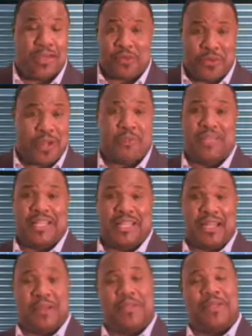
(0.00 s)
I don't recommend
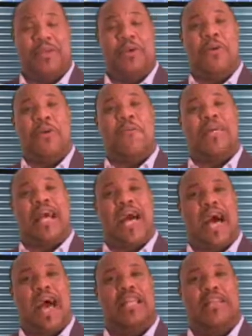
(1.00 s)
a company, but
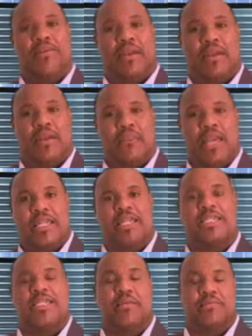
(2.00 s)
I highly
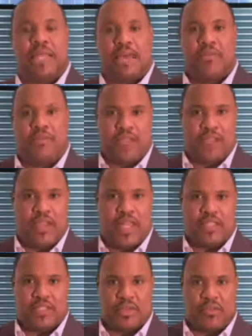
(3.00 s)
recommend some type of
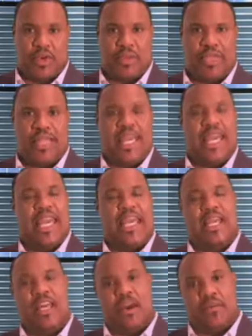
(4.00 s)
surveillance equipment.
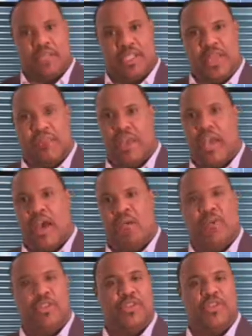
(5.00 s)
It can come cheap
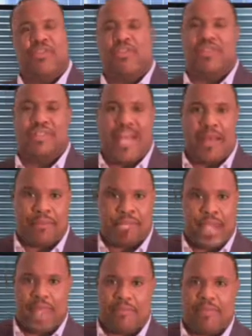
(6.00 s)
now with the use of
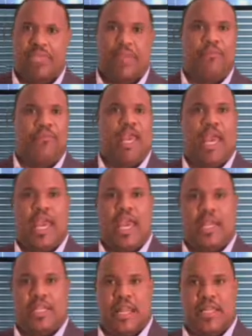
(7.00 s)
laptops
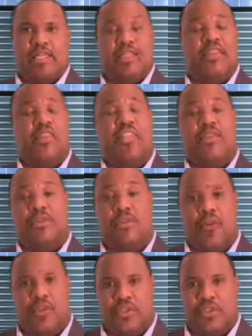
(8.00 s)
and DVD
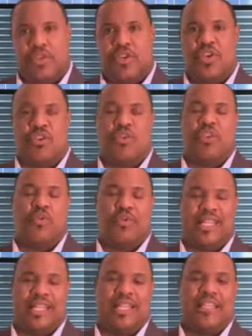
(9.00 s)
recorders. You can
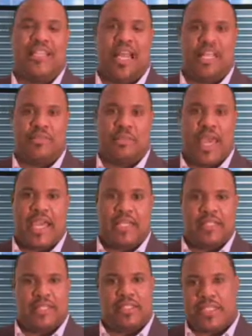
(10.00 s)
really get a nice
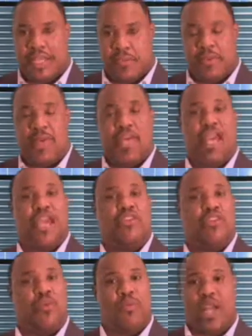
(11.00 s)
package cheap,
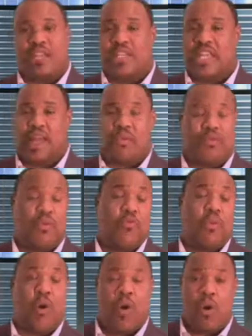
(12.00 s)
and you can watch the camera
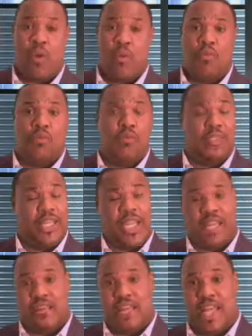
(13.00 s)
from your home, through the
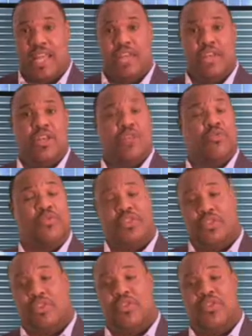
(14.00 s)
internet, through a
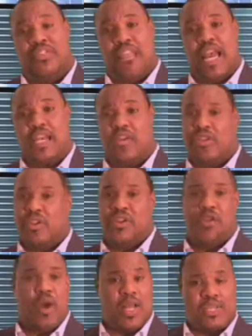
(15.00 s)
secure site, or you
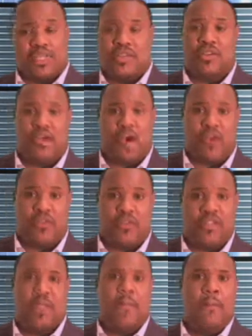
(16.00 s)
can watch it in your
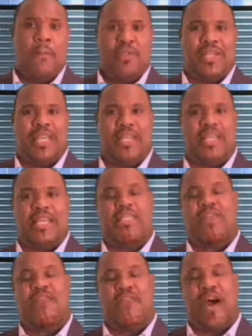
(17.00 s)
office. But I think
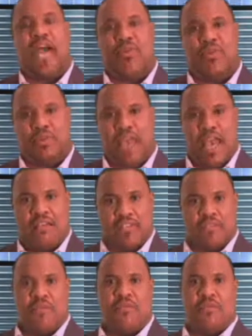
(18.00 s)
it's invaluable to have
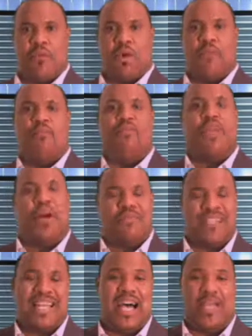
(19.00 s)
some form
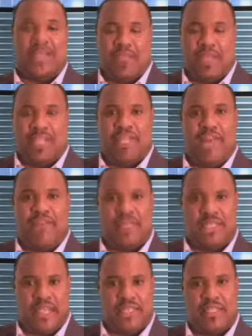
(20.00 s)
of documented
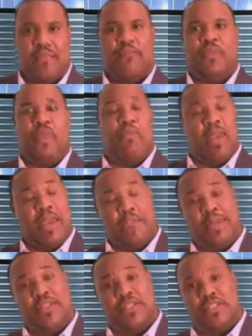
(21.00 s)
evidence. It may
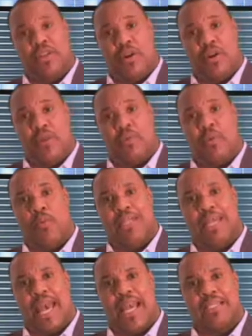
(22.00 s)
be a deterrent, but
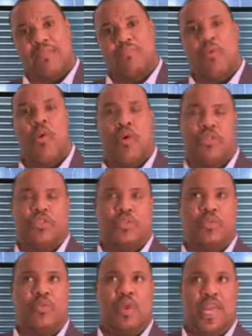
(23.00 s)
what it acts more
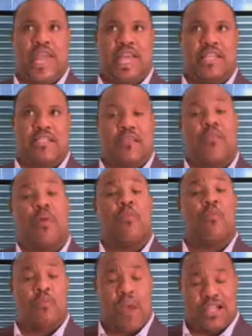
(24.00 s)
to as a
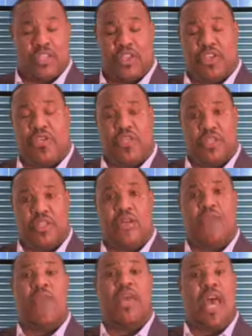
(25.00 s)
form of prosecution
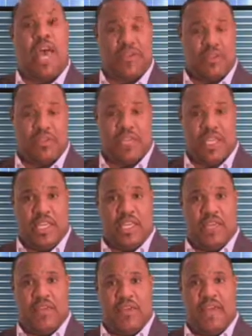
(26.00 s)
after
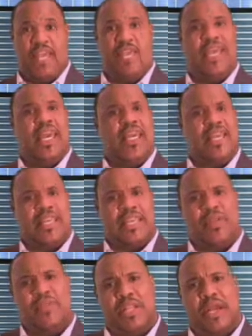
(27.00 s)
the event. And I
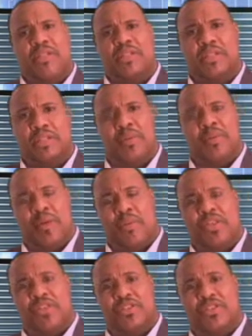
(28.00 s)
think it would help the
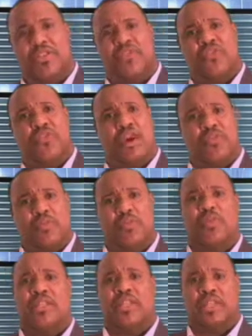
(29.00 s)
women in the church feel
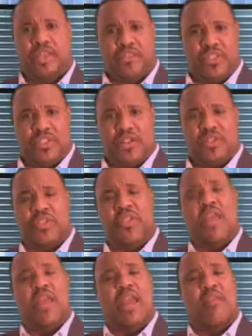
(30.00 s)
comfortable when they're leaving the church.
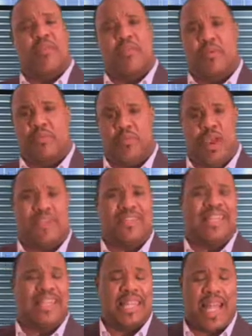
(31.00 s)
And remember, you have
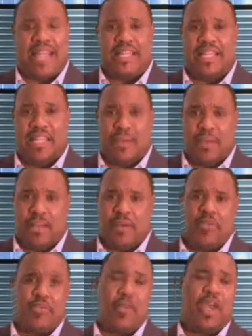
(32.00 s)
to light that area
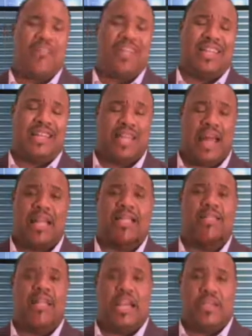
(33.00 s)
up. If you have a
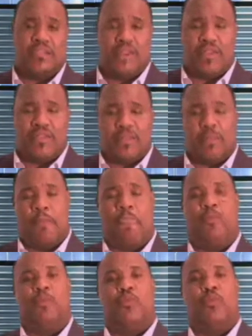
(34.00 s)
lot of night traffic,
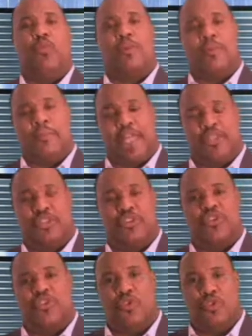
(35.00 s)
you want to make
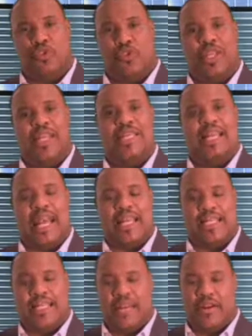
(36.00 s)
sure you really
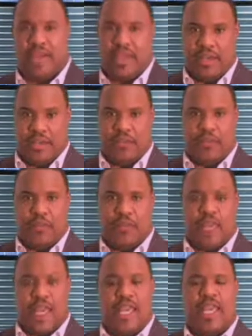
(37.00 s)
light that area up,
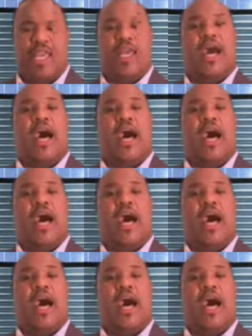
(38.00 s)
okay?